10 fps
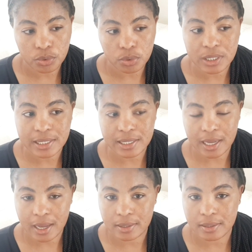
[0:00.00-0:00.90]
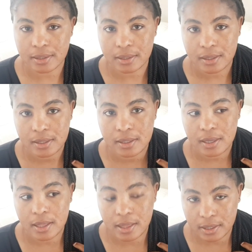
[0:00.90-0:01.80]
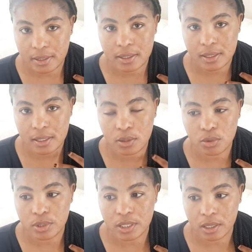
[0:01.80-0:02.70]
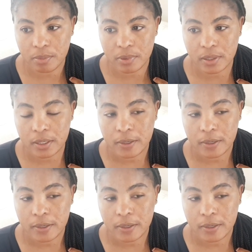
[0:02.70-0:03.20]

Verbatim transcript: to discuss this into depth